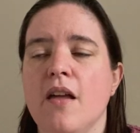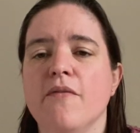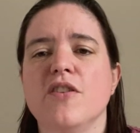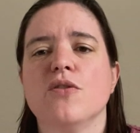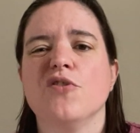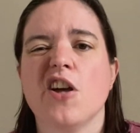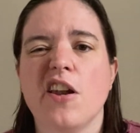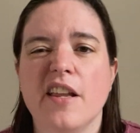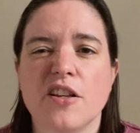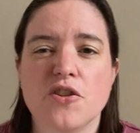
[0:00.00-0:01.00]
visual
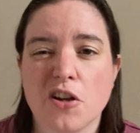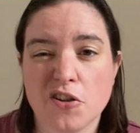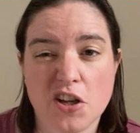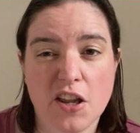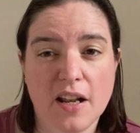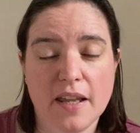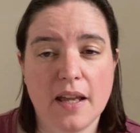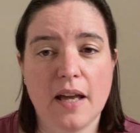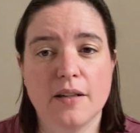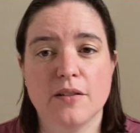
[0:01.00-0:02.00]
journaling and junk journaling,
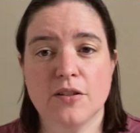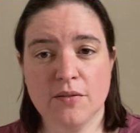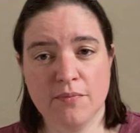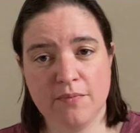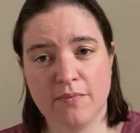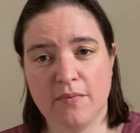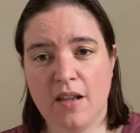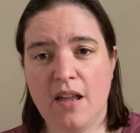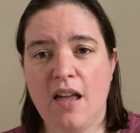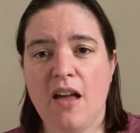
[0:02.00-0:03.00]
and
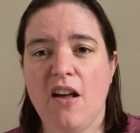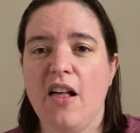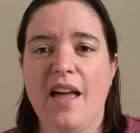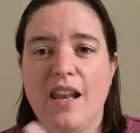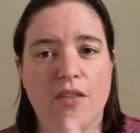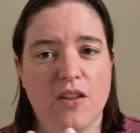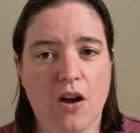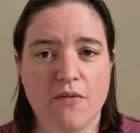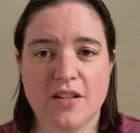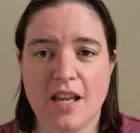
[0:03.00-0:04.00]
anything
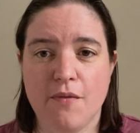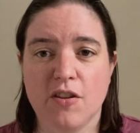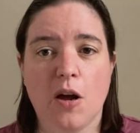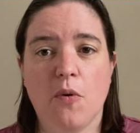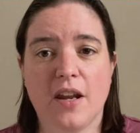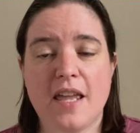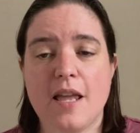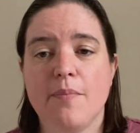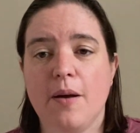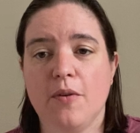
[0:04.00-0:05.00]
I receive that I want to
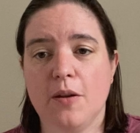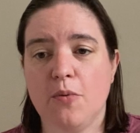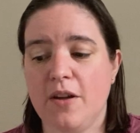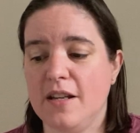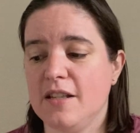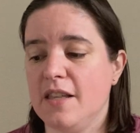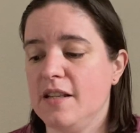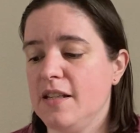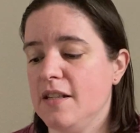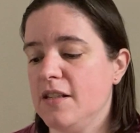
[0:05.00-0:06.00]
keep, I'm going to put into
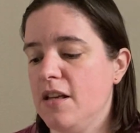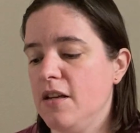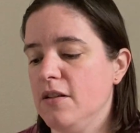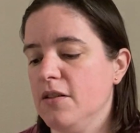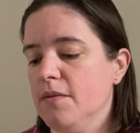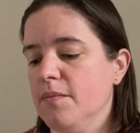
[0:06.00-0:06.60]
this insert.